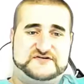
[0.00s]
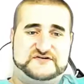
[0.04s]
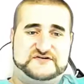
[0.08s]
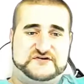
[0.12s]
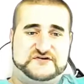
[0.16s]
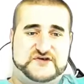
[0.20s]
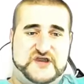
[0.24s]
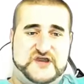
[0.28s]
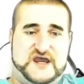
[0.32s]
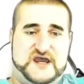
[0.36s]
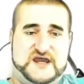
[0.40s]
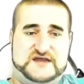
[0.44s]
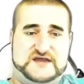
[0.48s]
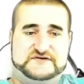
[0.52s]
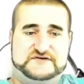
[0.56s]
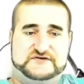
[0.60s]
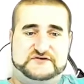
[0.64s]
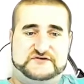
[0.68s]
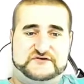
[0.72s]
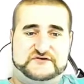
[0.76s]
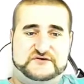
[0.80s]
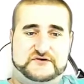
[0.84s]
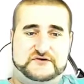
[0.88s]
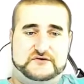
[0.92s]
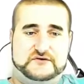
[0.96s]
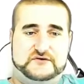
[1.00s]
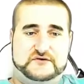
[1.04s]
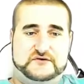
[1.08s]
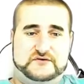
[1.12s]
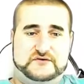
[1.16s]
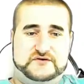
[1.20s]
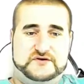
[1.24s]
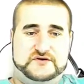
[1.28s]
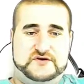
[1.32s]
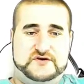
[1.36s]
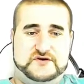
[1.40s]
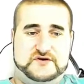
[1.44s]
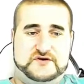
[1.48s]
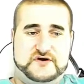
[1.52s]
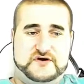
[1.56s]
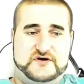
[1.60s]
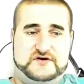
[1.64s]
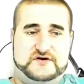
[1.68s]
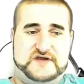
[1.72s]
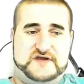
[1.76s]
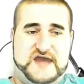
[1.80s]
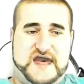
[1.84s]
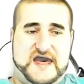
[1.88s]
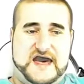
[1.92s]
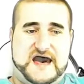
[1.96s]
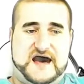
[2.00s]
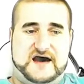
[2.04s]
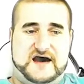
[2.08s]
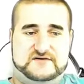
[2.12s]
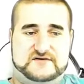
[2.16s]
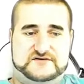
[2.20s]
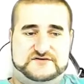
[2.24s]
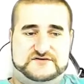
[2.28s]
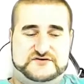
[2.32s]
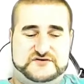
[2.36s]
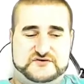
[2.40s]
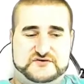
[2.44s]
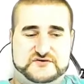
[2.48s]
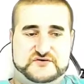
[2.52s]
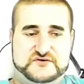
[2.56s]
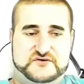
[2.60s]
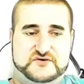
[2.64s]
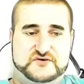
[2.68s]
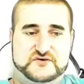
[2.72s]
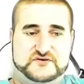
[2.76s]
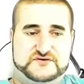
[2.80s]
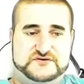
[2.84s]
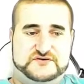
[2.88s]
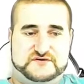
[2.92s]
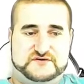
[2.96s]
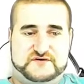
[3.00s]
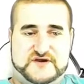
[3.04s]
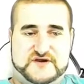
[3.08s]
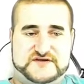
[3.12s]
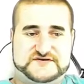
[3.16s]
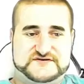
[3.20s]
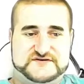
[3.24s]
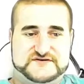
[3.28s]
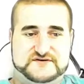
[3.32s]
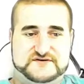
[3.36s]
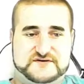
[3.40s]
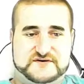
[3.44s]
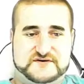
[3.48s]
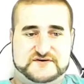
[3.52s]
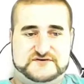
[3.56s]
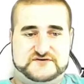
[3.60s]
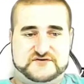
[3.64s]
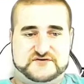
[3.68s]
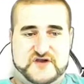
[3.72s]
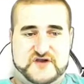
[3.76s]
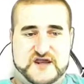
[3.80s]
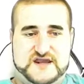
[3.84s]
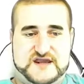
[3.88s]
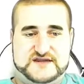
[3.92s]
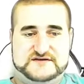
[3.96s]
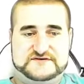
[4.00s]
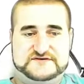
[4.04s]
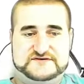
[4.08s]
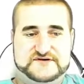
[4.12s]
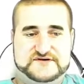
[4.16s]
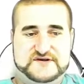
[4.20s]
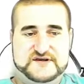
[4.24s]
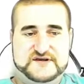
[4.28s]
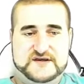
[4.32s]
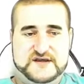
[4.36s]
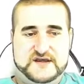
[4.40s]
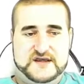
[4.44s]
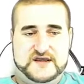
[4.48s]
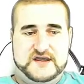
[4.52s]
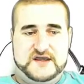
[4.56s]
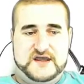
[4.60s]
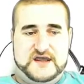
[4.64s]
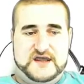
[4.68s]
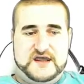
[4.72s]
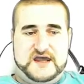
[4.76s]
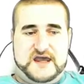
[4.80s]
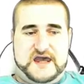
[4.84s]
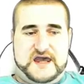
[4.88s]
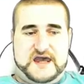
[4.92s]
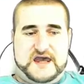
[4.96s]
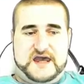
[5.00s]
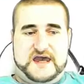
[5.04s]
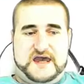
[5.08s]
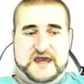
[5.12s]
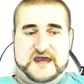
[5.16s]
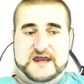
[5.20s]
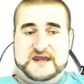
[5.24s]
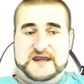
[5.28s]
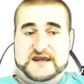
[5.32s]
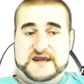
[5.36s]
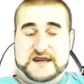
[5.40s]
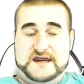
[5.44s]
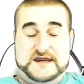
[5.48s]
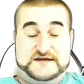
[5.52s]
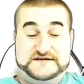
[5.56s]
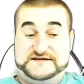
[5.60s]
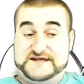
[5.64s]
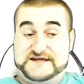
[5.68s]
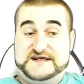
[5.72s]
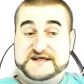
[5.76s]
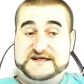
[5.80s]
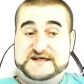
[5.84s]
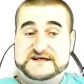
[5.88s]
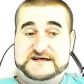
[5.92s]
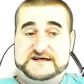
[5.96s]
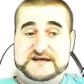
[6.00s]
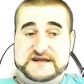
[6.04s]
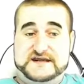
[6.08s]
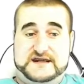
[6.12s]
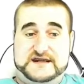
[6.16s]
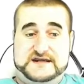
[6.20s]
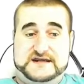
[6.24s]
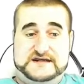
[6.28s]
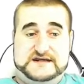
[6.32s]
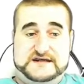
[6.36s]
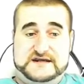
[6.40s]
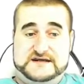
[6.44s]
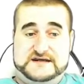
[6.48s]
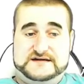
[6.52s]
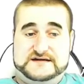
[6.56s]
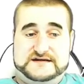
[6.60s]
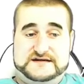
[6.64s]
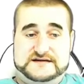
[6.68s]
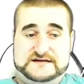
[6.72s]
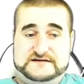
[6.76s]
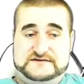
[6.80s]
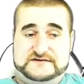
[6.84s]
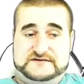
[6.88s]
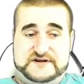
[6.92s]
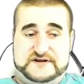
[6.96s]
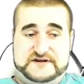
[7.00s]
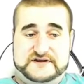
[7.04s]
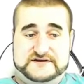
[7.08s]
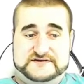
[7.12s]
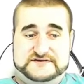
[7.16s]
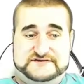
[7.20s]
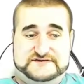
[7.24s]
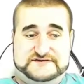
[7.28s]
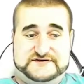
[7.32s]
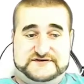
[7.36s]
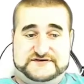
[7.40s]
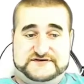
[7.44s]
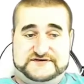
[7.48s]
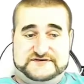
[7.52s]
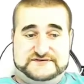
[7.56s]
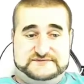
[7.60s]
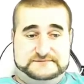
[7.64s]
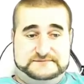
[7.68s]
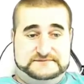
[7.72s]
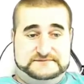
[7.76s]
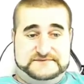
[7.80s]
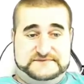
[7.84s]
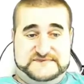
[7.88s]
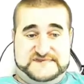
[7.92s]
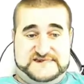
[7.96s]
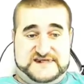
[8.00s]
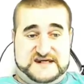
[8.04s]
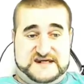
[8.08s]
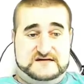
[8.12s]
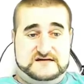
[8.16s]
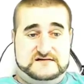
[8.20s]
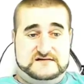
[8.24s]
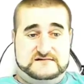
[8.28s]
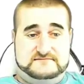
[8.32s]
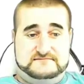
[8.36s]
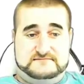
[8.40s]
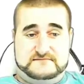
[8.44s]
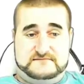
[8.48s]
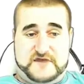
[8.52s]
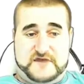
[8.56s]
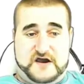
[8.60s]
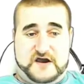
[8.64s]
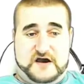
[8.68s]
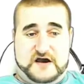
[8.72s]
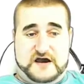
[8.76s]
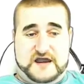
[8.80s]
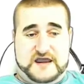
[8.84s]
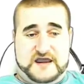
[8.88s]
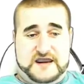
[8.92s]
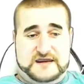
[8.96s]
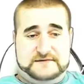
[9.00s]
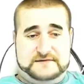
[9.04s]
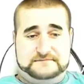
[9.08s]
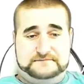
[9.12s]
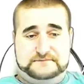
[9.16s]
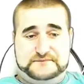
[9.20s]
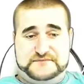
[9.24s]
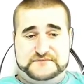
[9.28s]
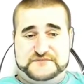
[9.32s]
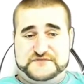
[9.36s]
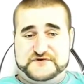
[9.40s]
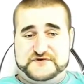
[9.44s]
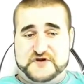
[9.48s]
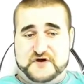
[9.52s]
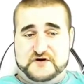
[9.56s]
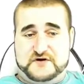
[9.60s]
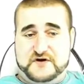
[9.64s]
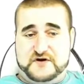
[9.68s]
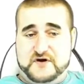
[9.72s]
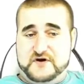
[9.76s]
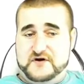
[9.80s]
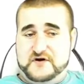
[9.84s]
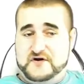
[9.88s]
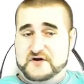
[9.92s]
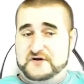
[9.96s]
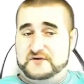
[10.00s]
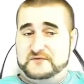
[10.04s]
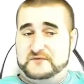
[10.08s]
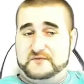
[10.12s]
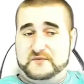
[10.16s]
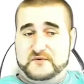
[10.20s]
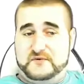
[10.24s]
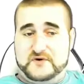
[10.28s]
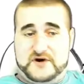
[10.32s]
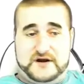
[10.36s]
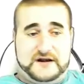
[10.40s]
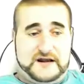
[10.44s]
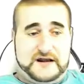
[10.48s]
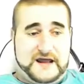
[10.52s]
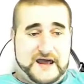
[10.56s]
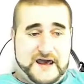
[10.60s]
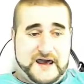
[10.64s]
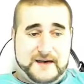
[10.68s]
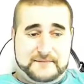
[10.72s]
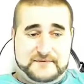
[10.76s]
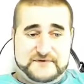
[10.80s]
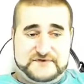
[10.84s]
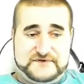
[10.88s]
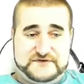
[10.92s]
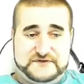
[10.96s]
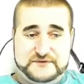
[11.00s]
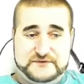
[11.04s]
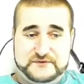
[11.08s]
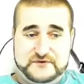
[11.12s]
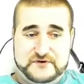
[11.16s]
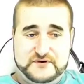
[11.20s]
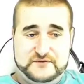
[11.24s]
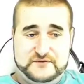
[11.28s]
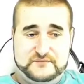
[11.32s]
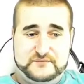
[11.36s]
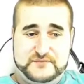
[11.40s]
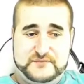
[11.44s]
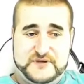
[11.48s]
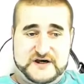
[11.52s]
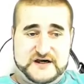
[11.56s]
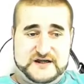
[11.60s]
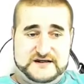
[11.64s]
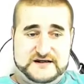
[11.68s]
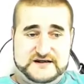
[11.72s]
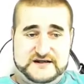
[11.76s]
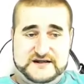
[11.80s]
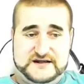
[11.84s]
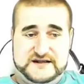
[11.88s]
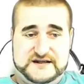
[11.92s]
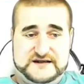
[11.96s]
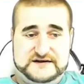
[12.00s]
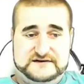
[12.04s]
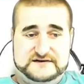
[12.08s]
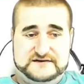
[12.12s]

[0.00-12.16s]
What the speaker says: chance to, outdo the rest of the traits. And it didn't. It just didn't. I don't know what happened to it, but it